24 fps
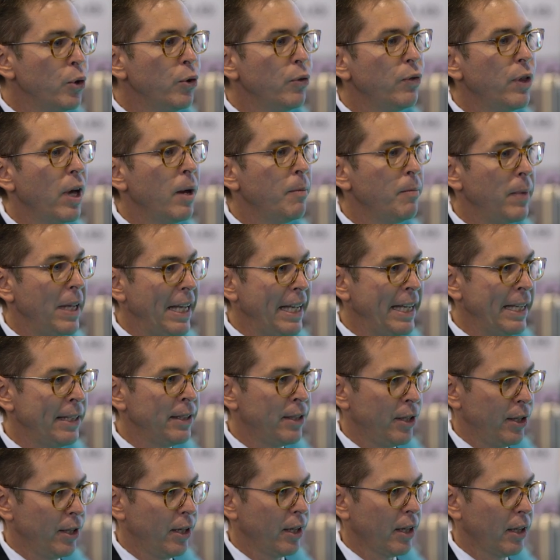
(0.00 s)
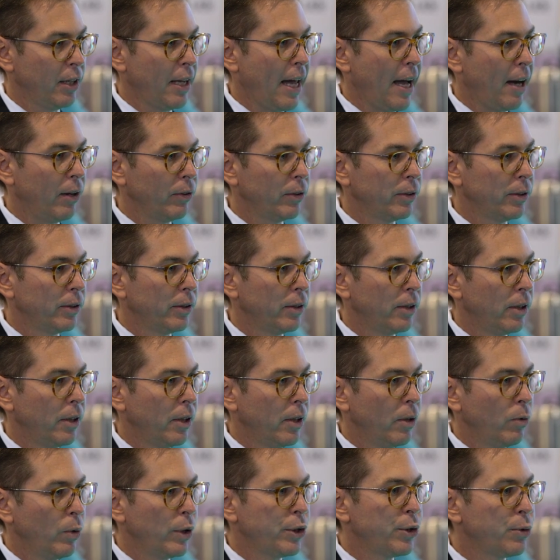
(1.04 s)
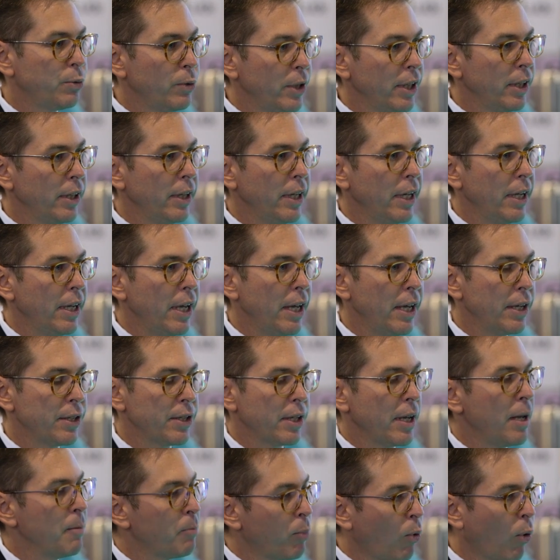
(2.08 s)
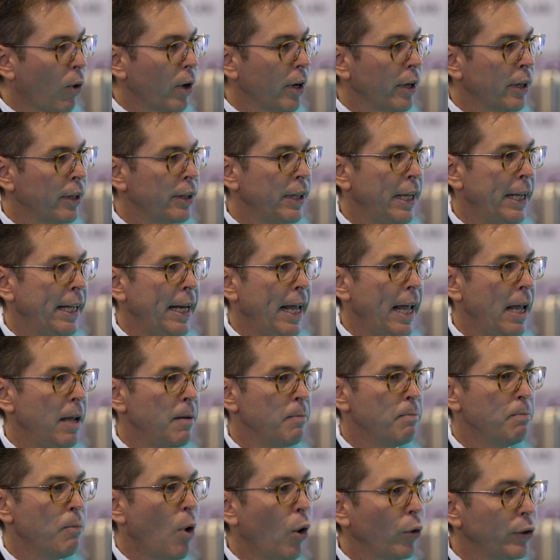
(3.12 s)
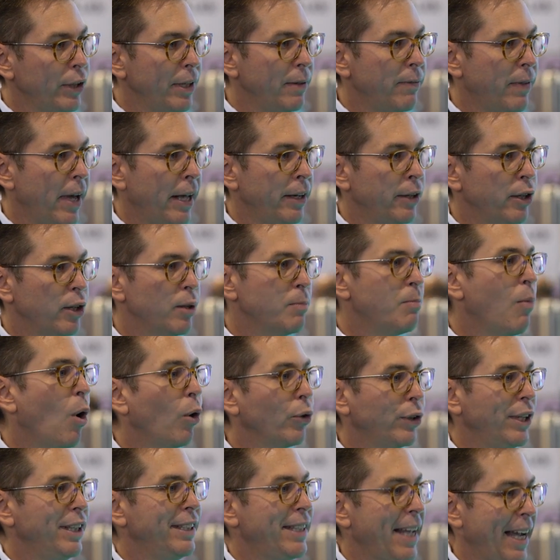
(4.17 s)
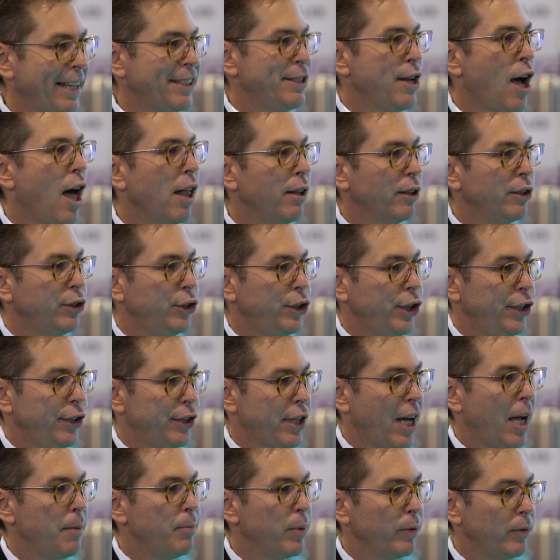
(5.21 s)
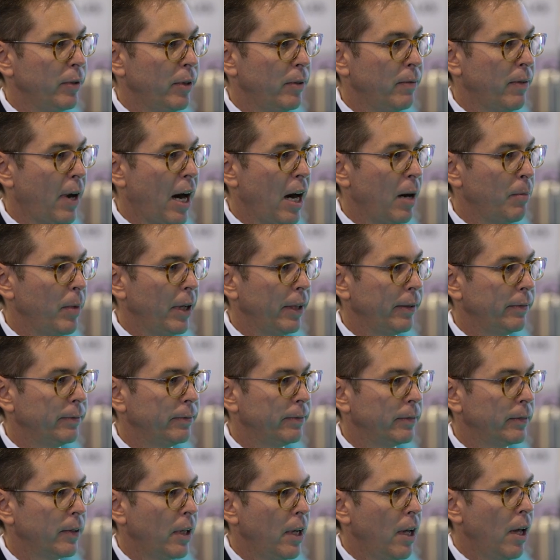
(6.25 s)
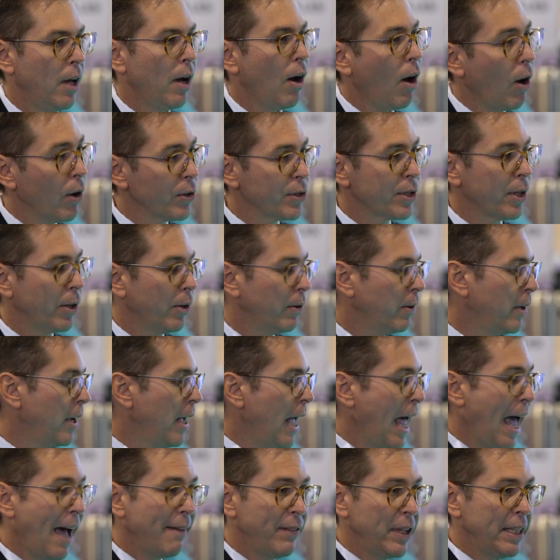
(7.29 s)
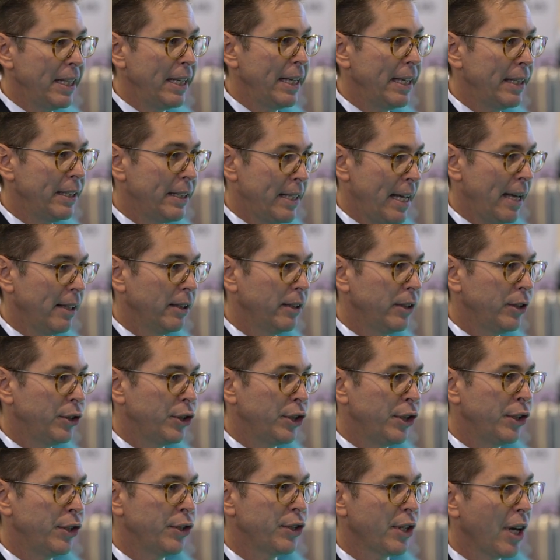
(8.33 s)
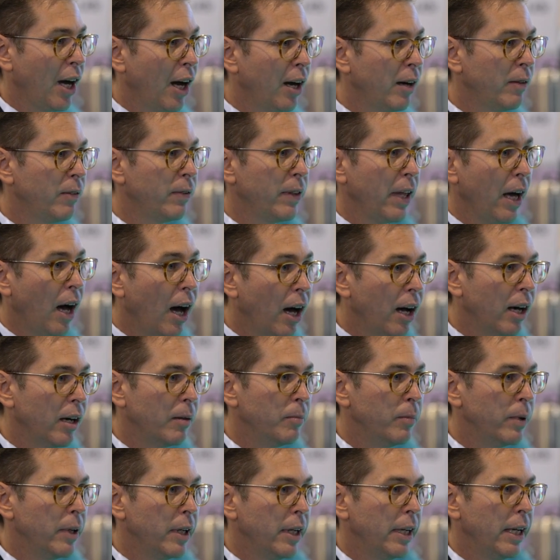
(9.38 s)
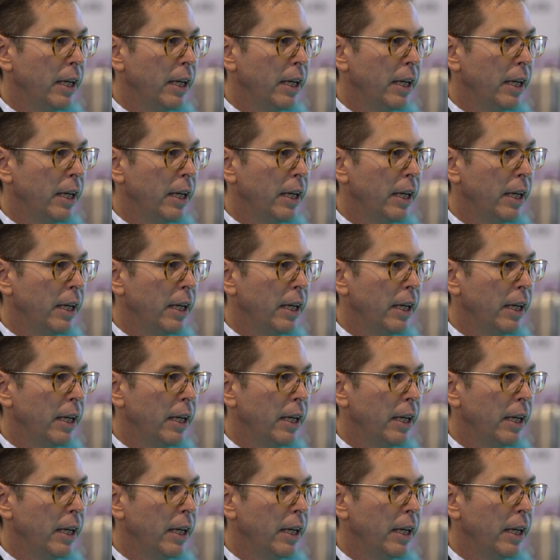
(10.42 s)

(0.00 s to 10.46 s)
move them into the cloud, which really is important in a multi-vendor, multi-technology type of environment. Also, having the intelligence of the hub,